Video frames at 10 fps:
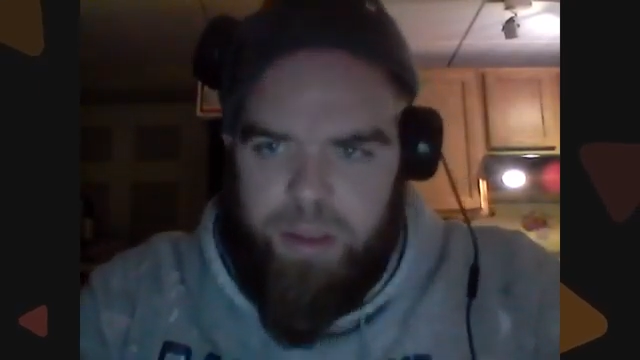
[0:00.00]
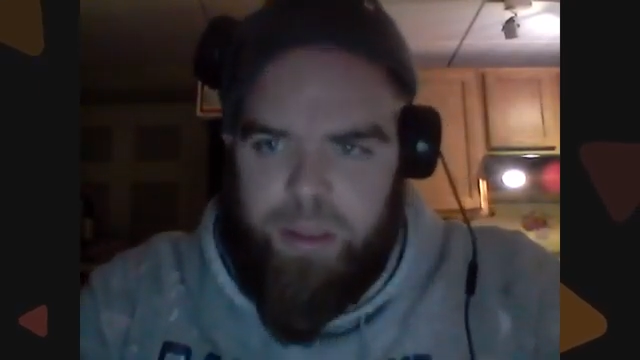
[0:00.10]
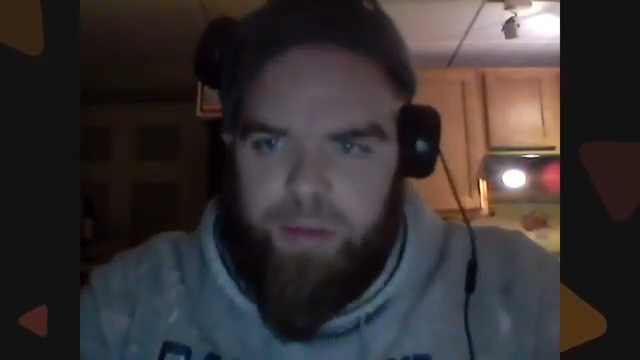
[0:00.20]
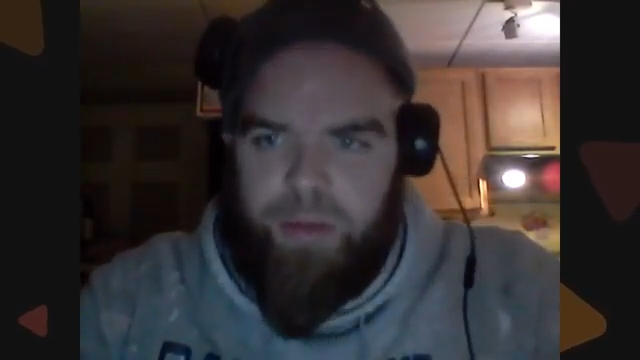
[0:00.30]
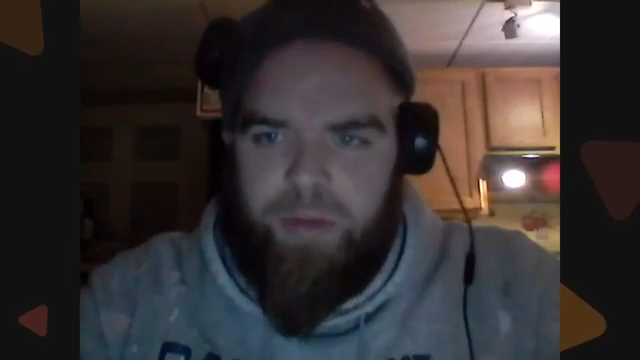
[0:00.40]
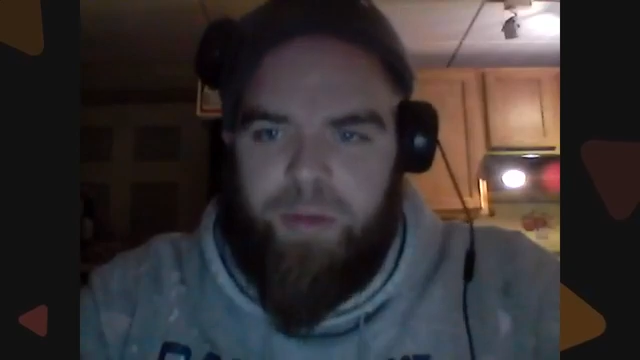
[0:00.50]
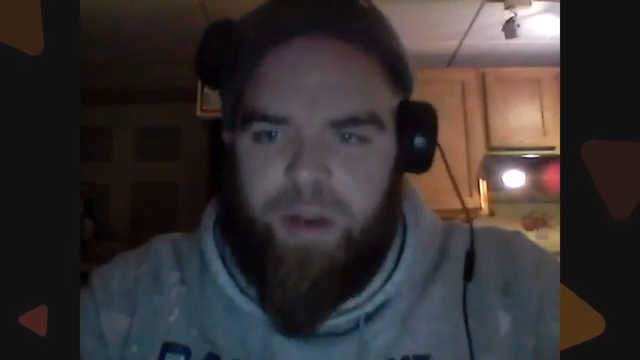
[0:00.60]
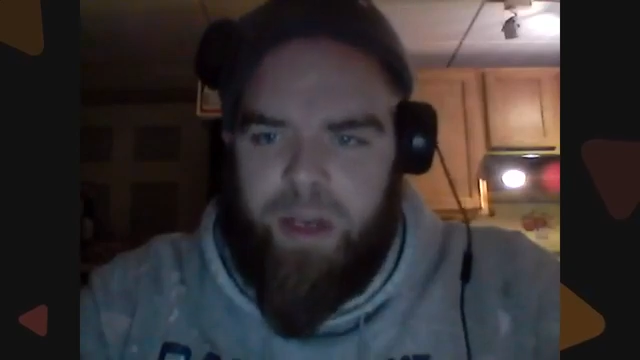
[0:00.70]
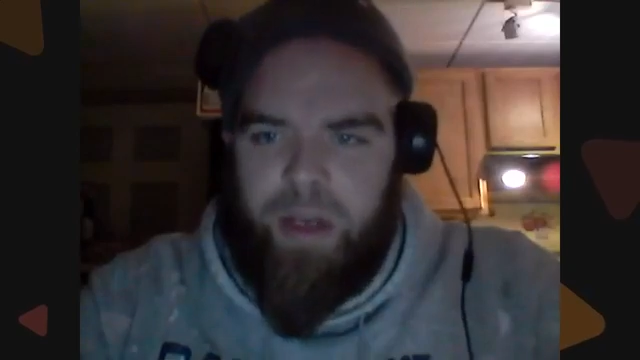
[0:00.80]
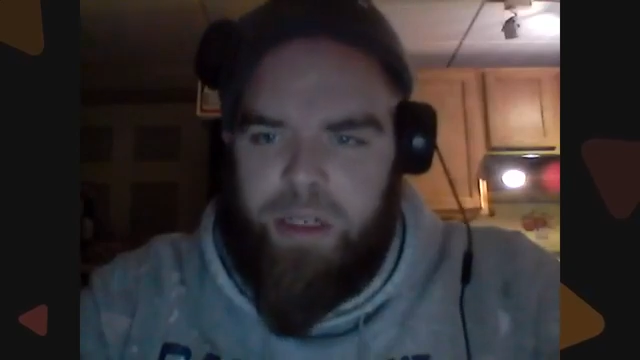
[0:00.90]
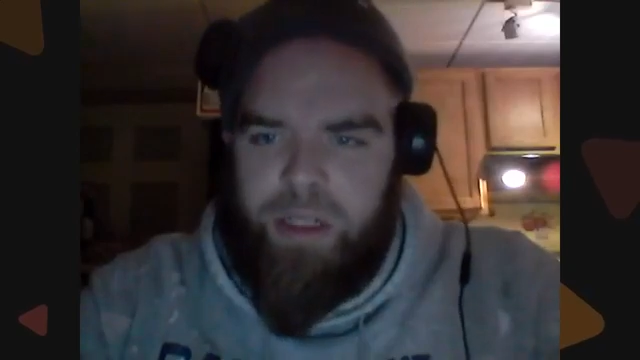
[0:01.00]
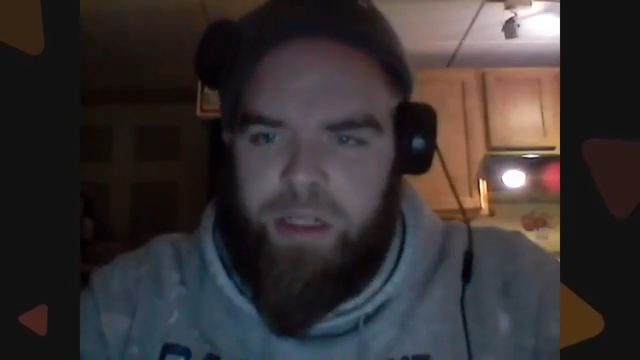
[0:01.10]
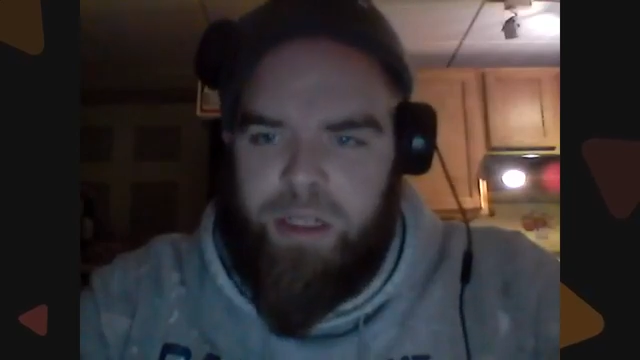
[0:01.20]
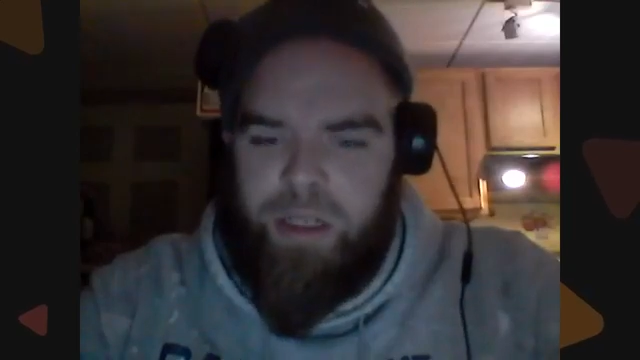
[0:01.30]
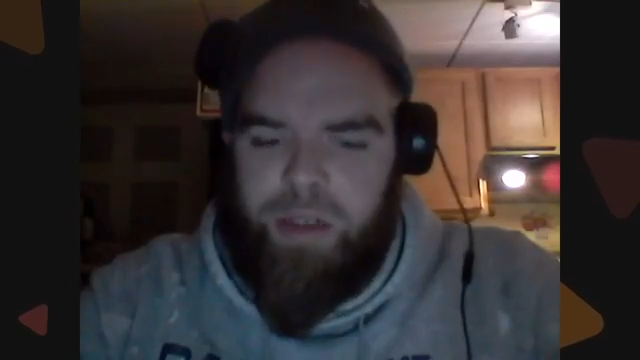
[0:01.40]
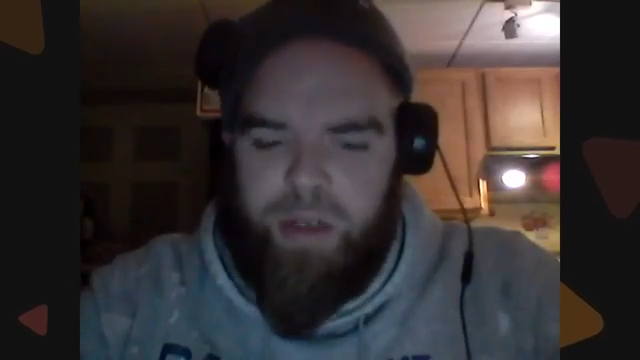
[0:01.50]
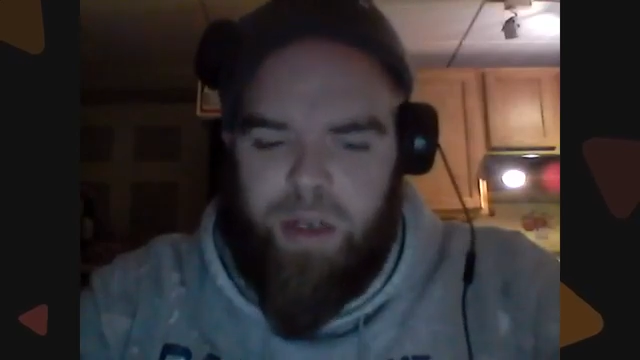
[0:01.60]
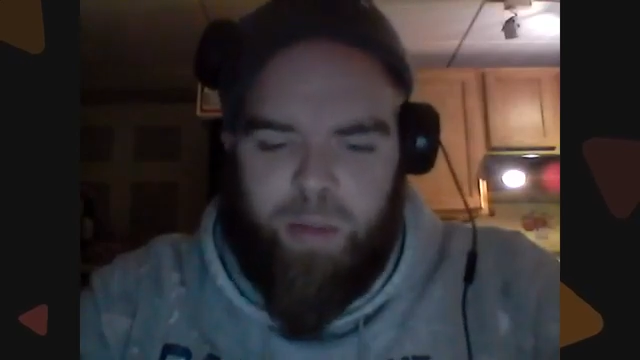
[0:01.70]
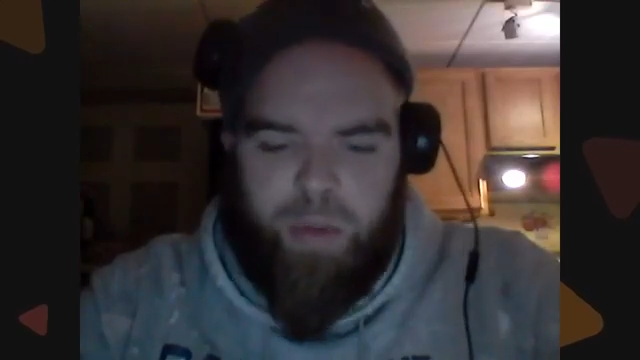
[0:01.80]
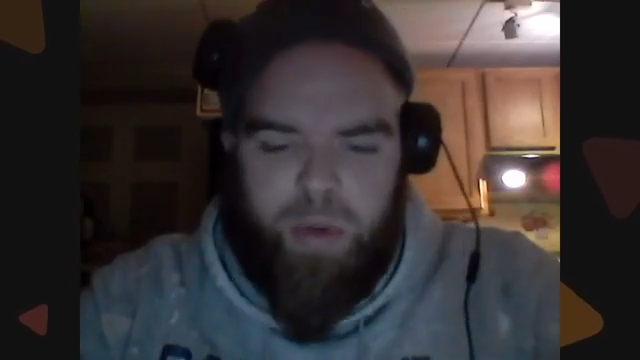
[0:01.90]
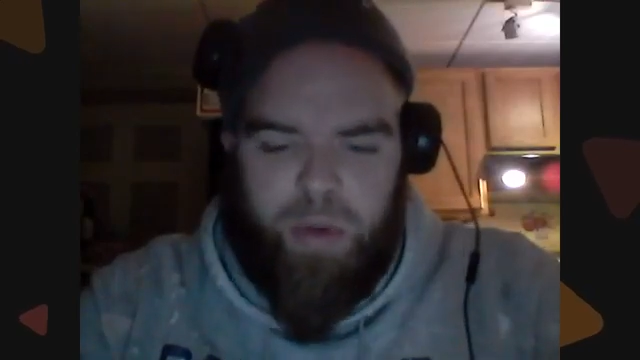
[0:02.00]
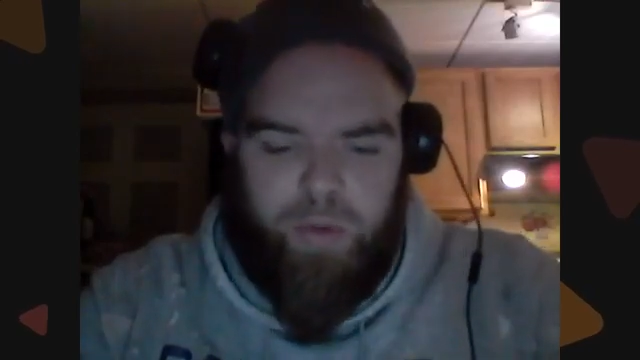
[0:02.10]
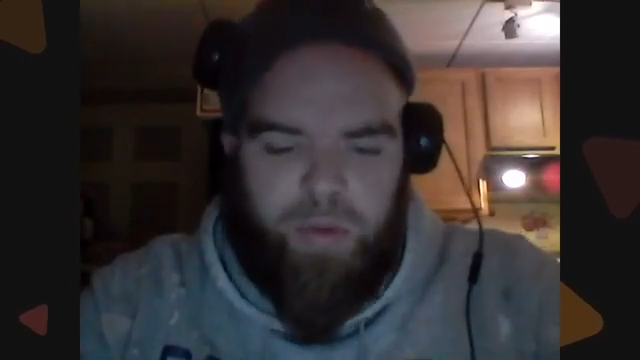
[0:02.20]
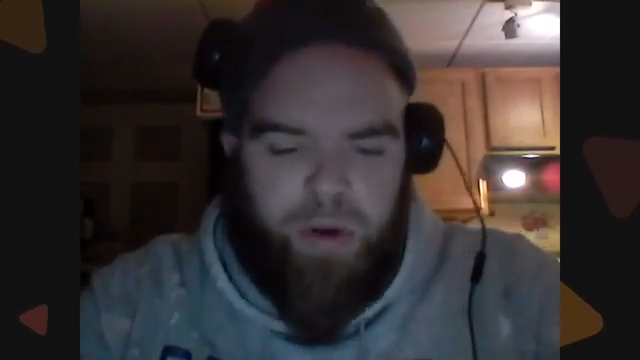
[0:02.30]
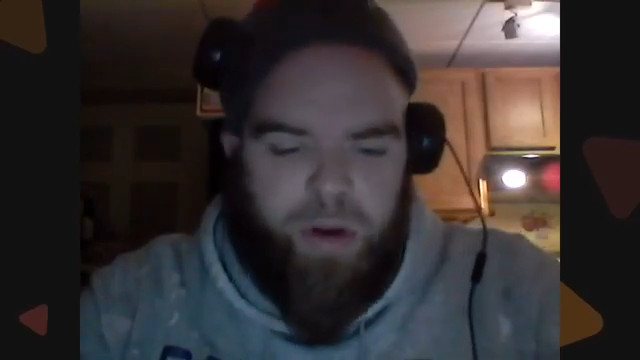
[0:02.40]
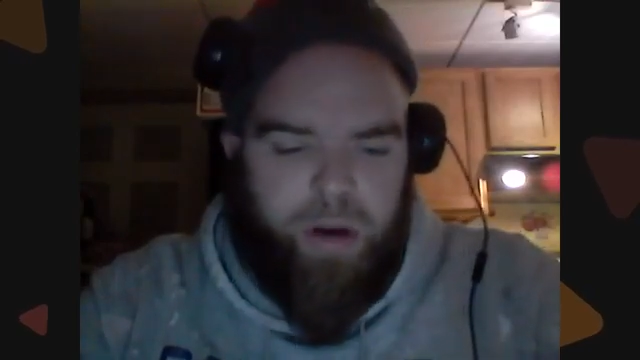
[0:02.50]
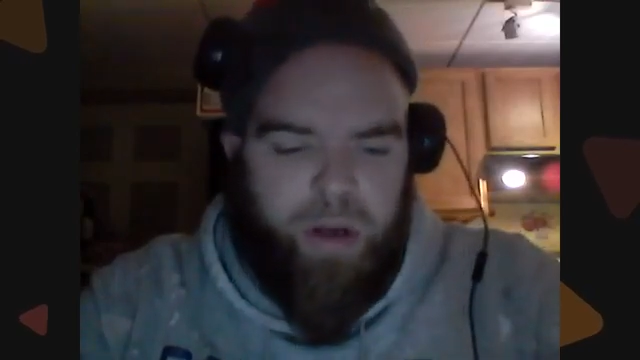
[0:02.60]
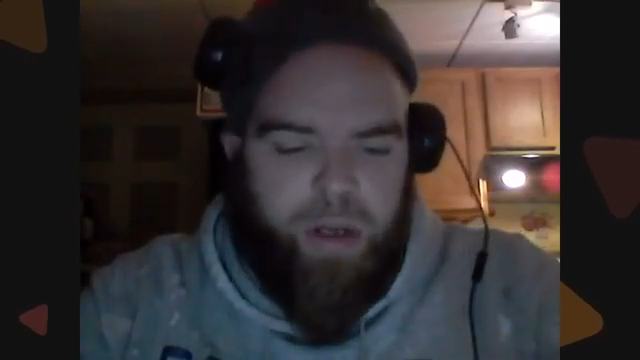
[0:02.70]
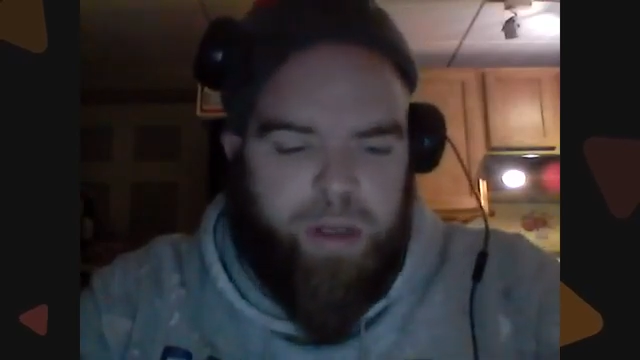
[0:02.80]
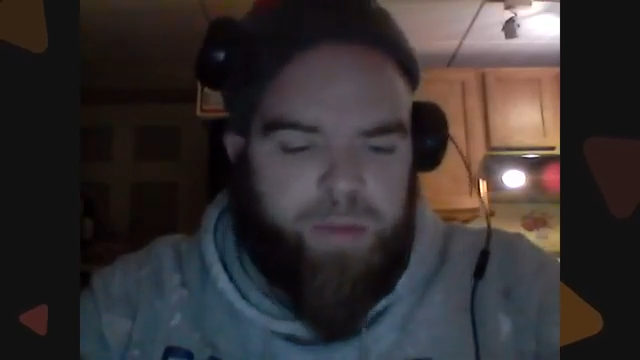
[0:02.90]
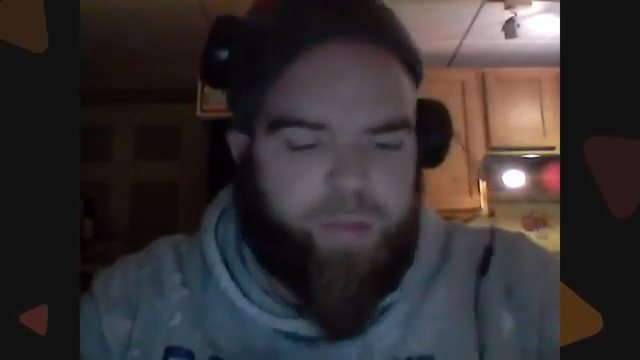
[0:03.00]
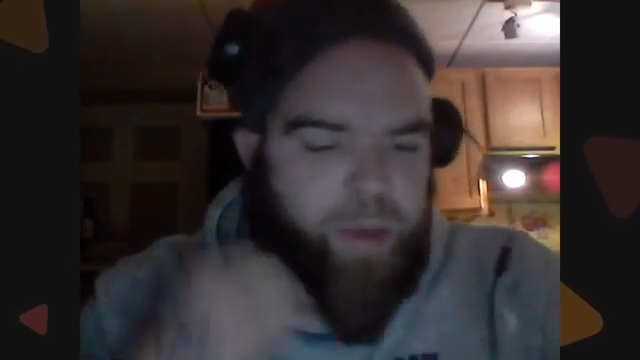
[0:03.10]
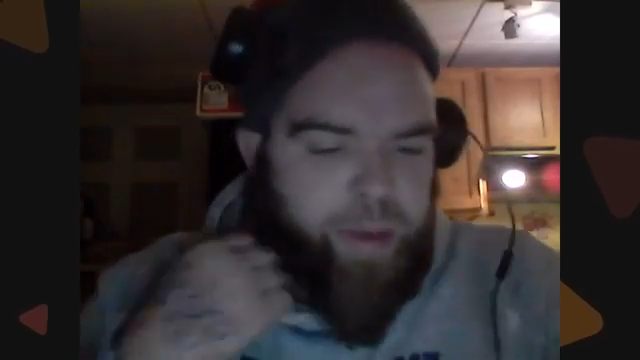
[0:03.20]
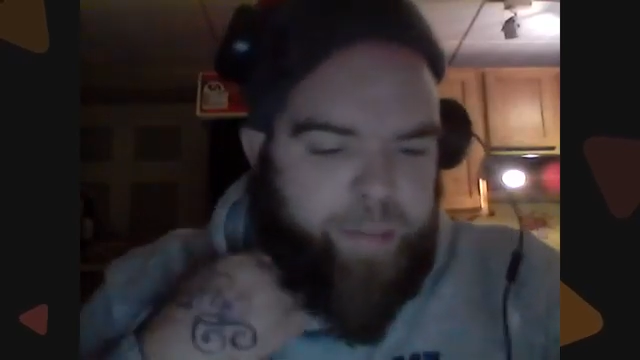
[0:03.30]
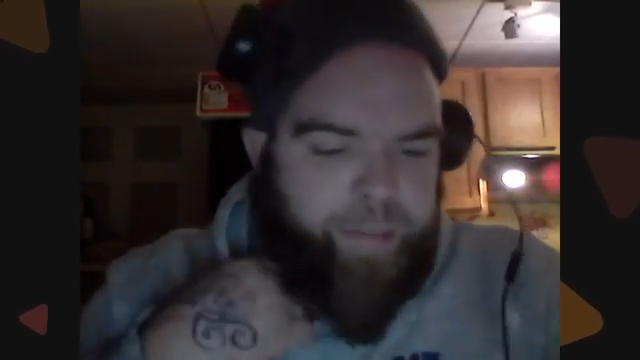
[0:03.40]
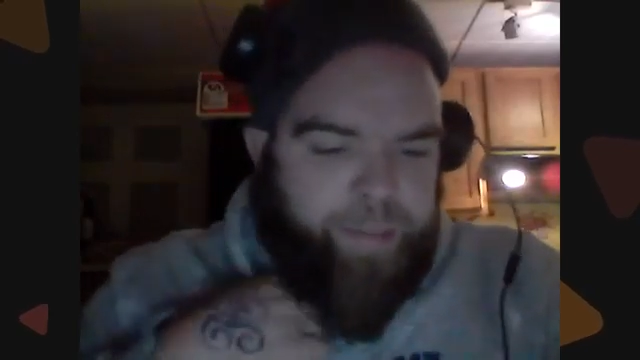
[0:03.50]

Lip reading: see what the fuck kind of shit they're trying to pull over our eyes. But